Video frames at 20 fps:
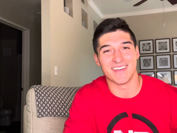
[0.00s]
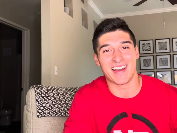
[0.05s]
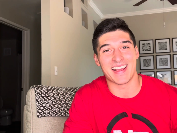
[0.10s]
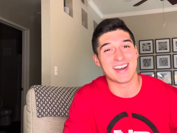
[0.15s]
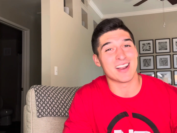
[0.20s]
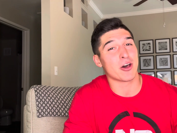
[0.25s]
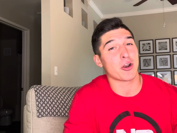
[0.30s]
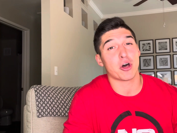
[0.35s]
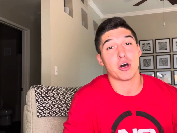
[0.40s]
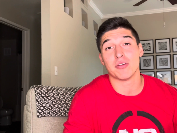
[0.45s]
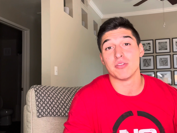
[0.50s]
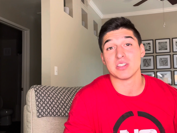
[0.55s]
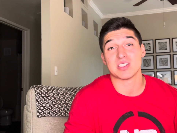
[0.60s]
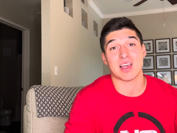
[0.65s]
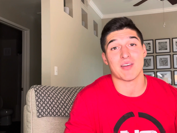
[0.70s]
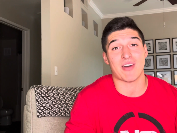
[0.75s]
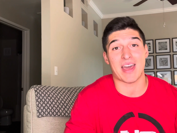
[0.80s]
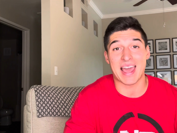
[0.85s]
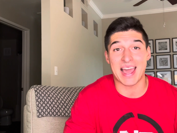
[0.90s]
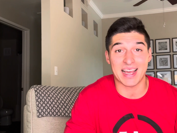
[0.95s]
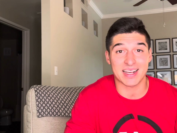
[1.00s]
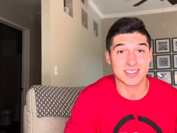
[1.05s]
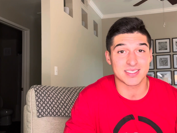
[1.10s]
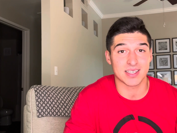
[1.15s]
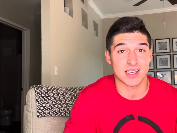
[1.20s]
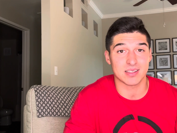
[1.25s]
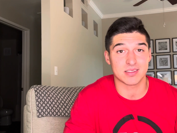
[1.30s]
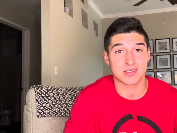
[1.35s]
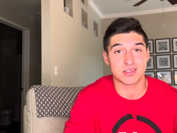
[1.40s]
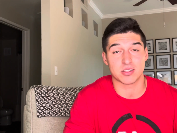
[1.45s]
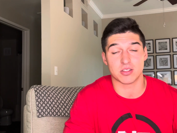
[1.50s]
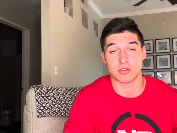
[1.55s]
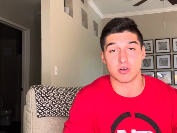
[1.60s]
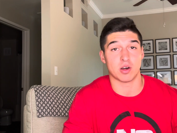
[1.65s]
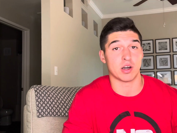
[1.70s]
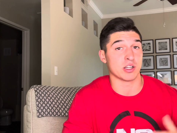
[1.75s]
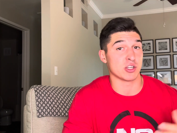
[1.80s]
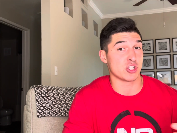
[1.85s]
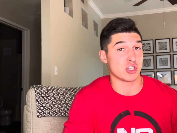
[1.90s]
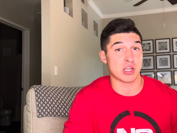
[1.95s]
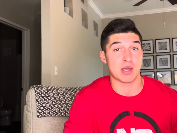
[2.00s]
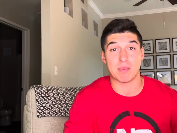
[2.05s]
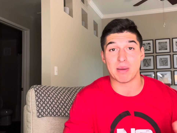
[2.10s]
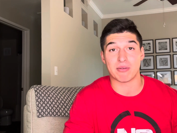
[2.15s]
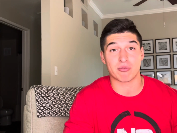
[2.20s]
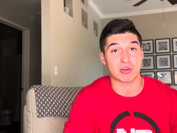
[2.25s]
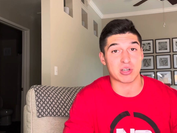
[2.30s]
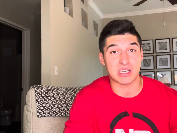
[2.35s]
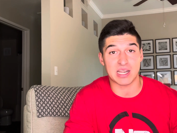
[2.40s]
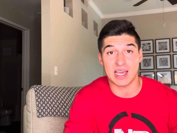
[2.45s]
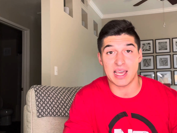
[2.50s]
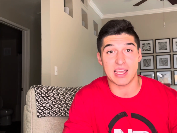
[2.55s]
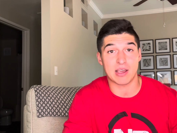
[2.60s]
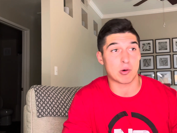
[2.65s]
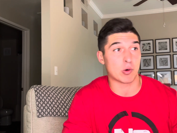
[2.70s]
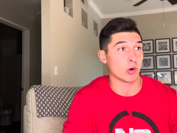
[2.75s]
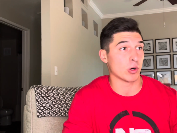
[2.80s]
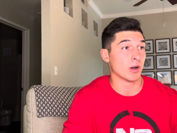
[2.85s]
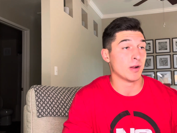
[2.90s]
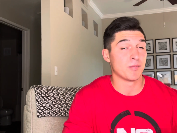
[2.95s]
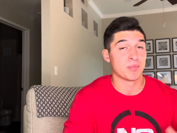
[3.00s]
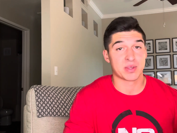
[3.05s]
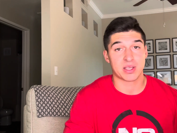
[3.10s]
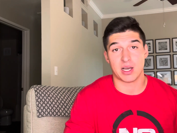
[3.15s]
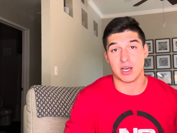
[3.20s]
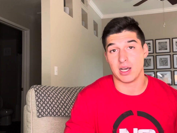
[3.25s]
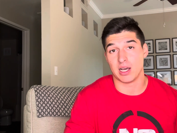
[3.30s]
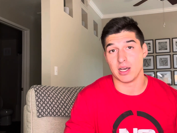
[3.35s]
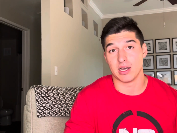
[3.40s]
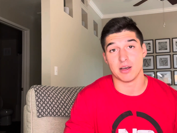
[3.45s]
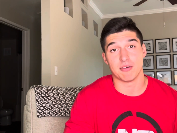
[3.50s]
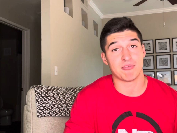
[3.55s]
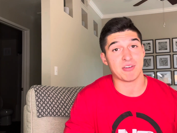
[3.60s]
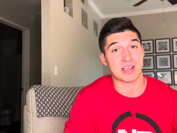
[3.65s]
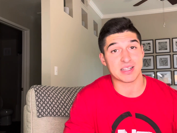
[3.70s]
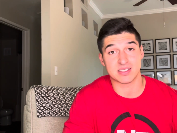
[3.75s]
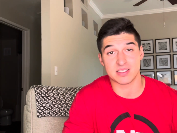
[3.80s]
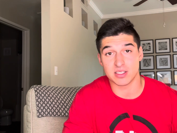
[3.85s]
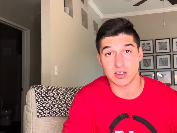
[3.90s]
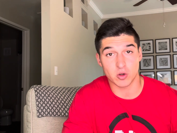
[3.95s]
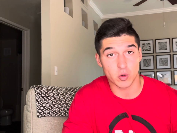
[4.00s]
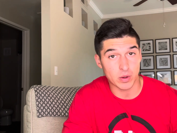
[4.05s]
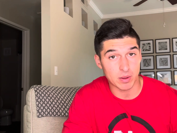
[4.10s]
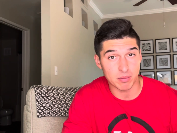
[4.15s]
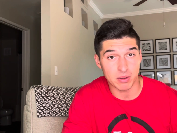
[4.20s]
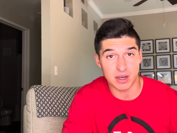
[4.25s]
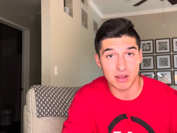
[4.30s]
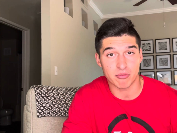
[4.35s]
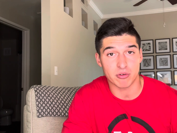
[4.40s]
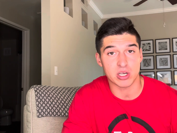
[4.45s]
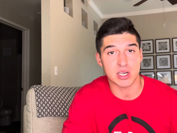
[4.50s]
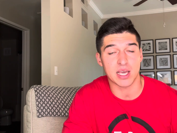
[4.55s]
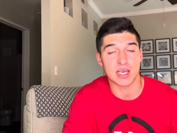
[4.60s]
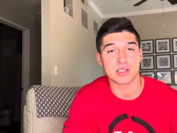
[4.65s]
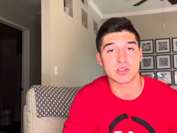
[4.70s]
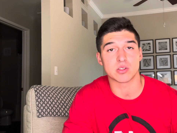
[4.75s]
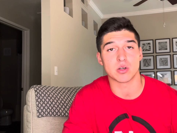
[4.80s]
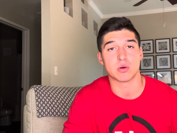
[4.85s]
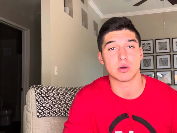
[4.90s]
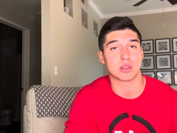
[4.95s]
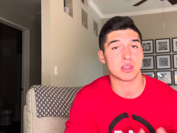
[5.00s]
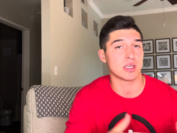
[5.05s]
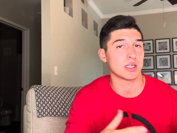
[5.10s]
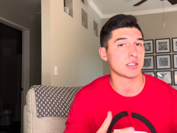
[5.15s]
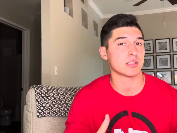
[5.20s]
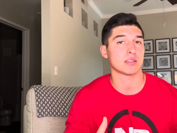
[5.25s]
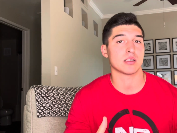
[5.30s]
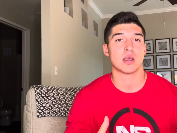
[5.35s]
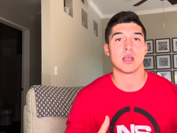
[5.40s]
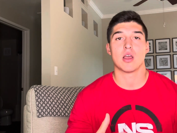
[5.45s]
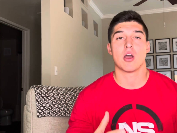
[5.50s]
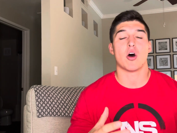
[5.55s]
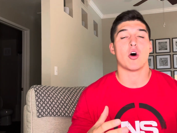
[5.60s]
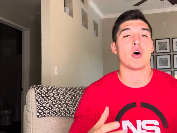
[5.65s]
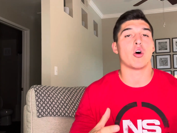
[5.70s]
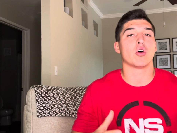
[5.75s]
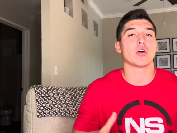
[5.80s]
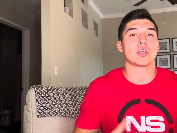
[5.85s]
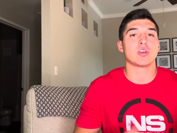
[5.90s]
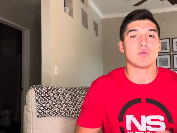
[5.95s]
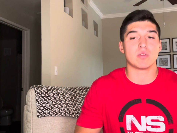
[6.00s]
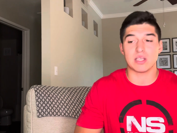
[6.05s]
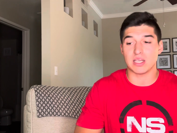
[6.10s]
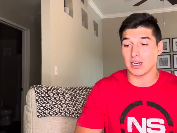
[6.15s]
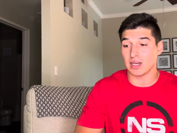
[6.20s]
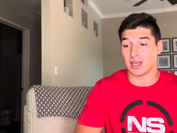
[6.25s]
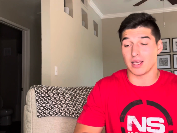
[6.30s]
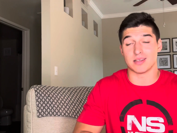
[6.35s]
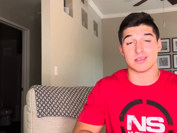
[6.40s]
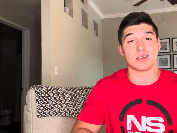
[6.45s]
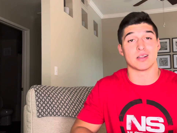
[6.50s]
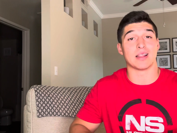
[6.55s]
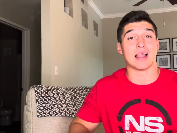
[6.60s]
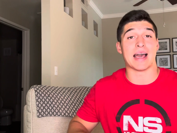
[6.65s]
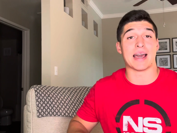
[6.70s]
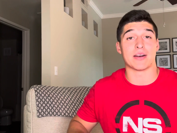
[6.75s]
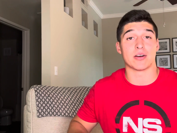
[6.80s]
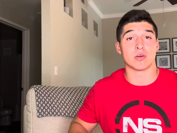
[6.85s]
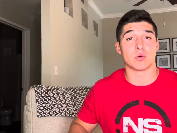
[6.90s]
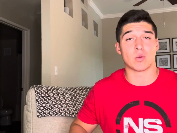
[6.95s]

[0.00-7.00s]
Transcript: right, not all of us have access to a gym every day or fancy equipment every day. So with this, all you need is a ladder.